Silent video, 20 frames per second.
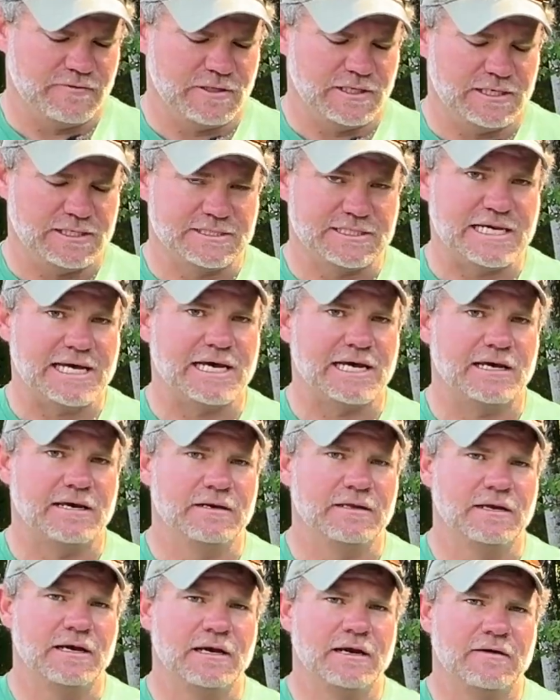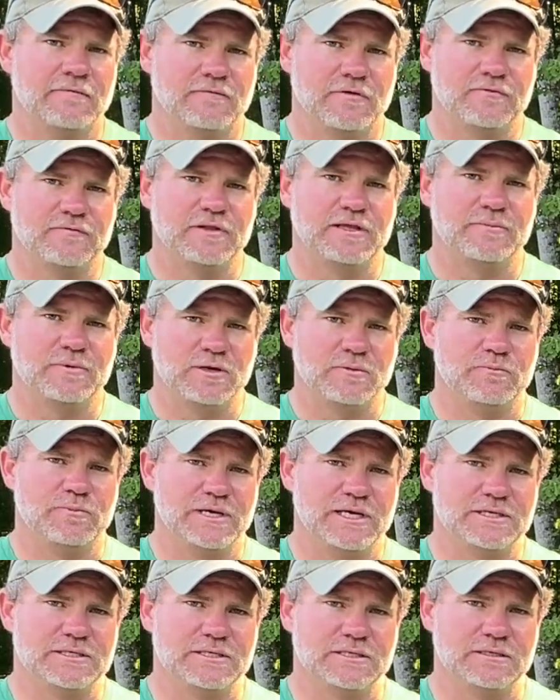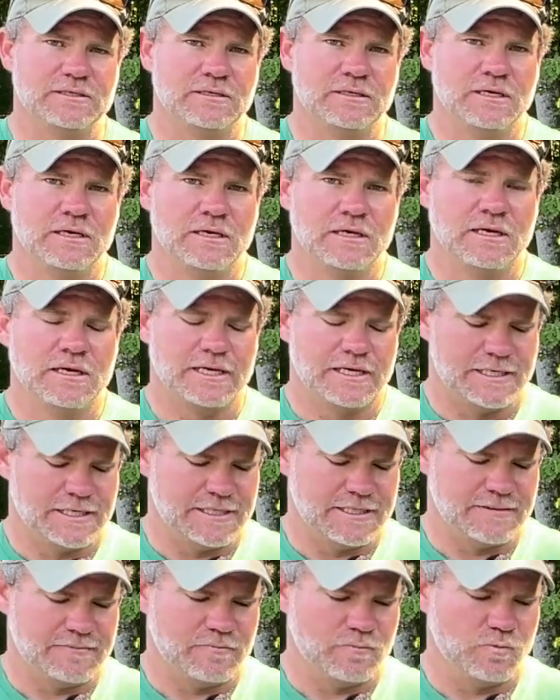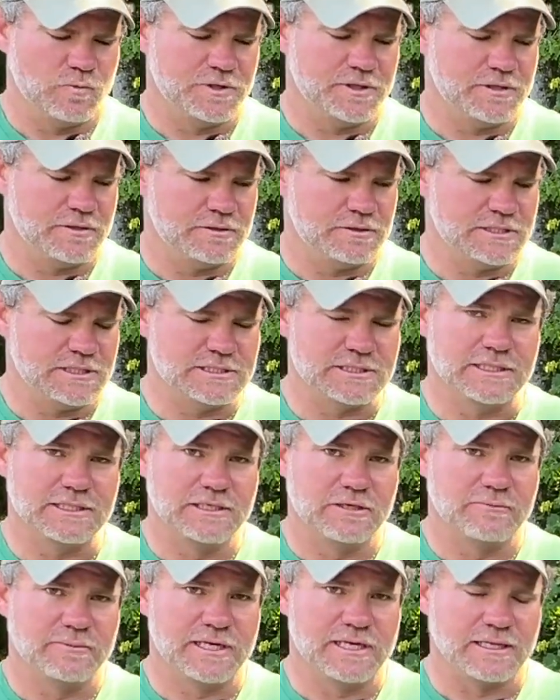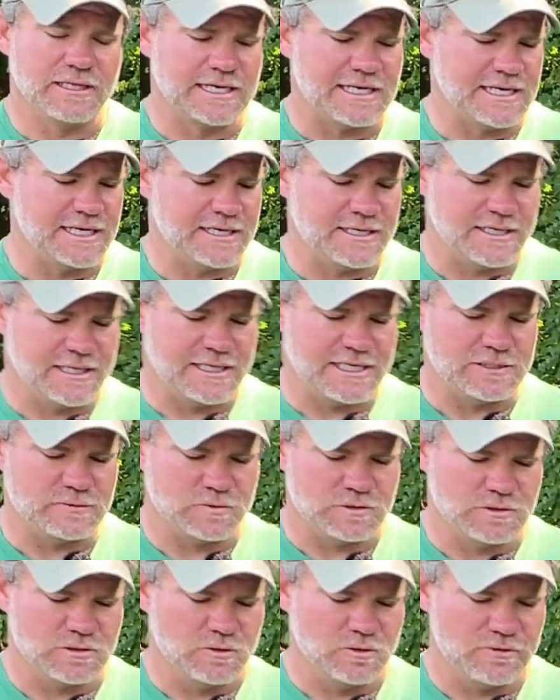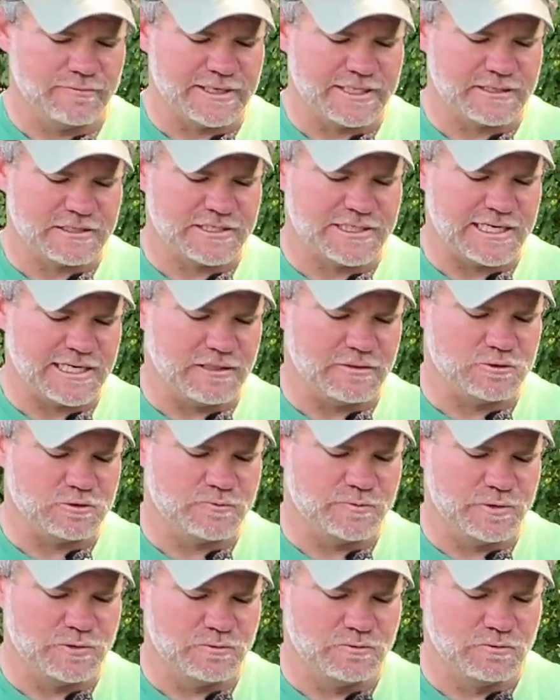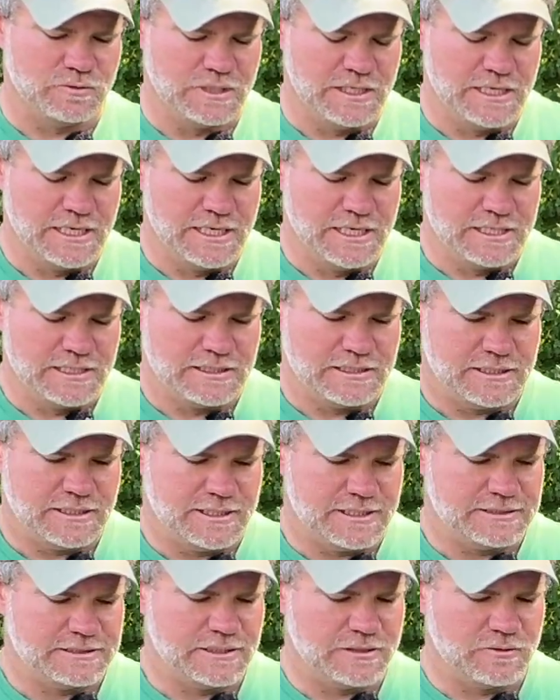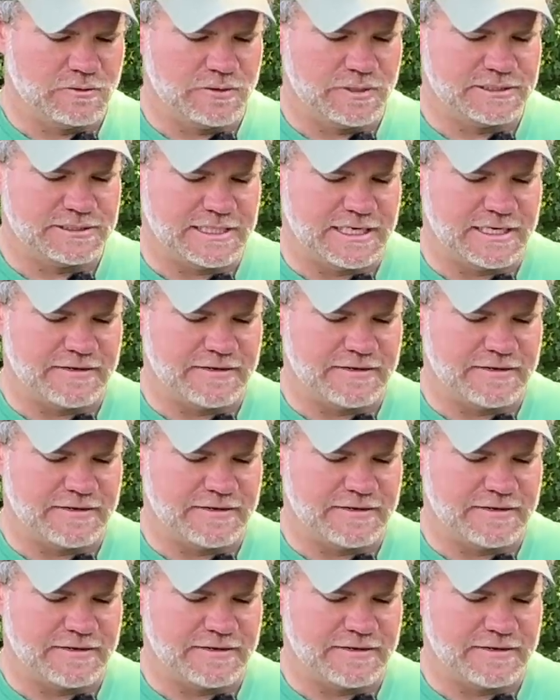designed for flipping and pitching with just a little bit of line, and that's what's cool about the shallow spool. So instead of